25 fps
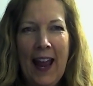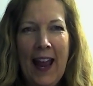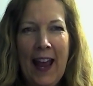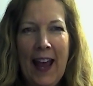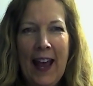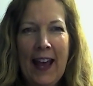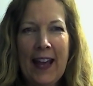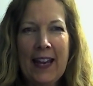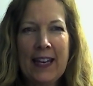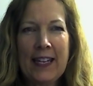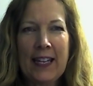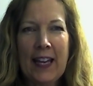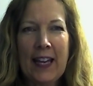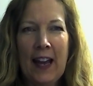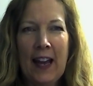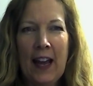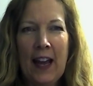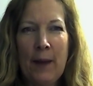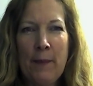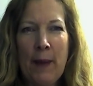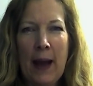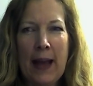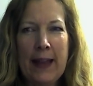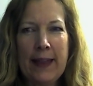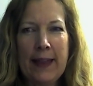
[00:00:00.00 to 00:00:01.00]
And
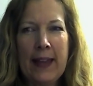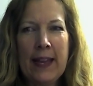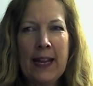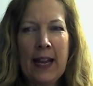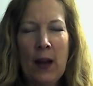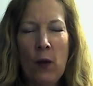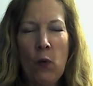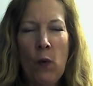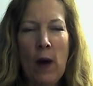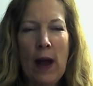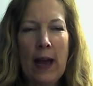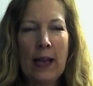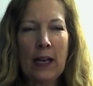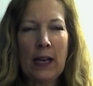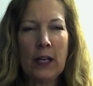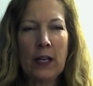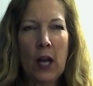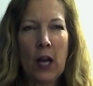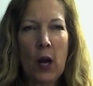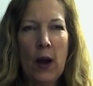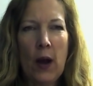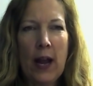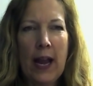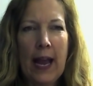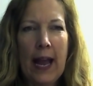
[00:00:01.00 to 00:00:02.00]
I think a while ago
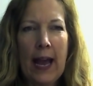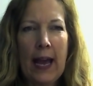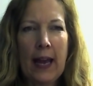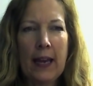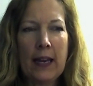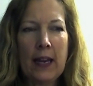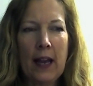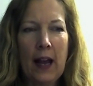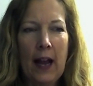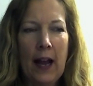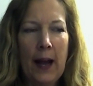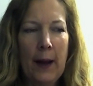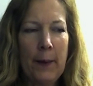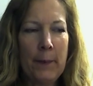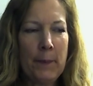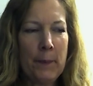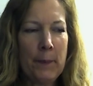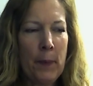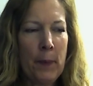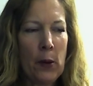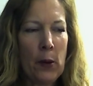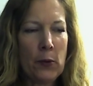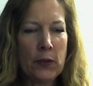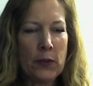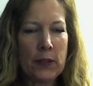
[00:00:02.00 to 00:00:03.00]
I had
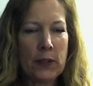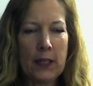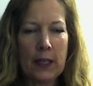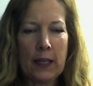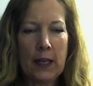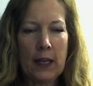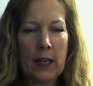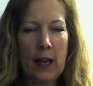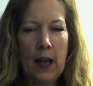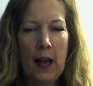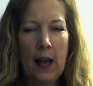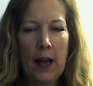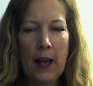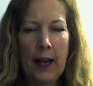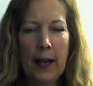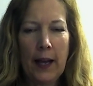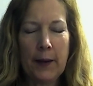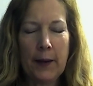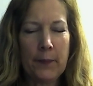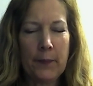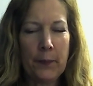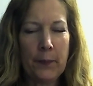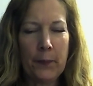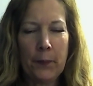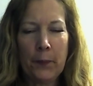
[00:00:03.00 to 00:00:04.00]
posted
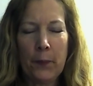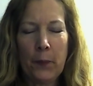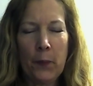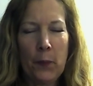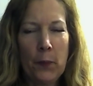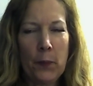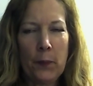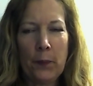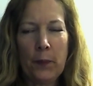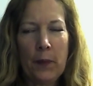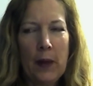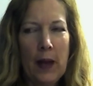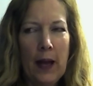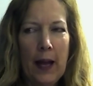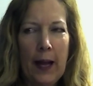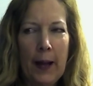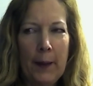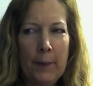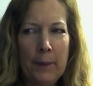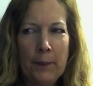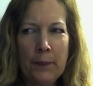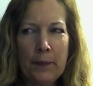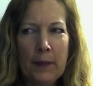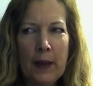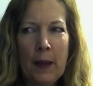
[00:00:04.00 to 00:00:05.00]
on
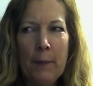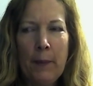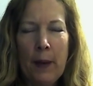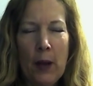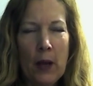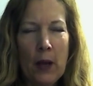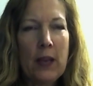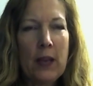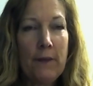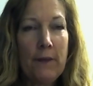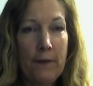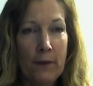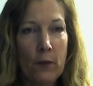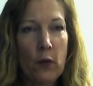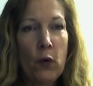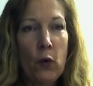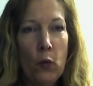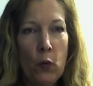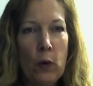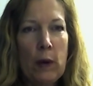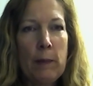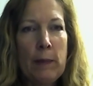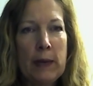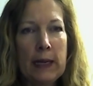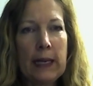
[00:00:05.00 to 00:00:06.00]
about if
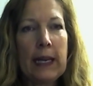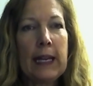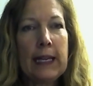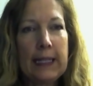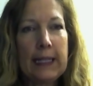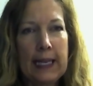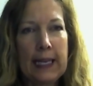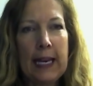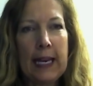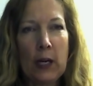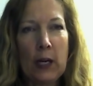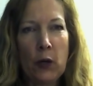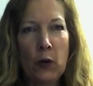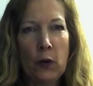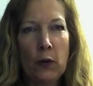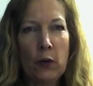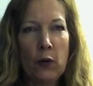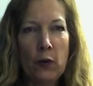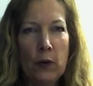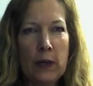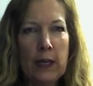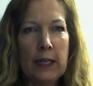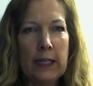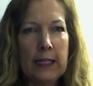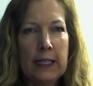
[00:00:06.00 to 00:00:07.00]
women can take
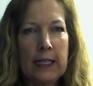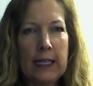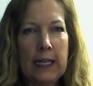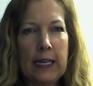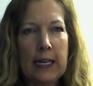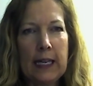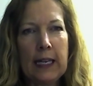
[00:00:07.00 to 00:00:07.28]
creatine.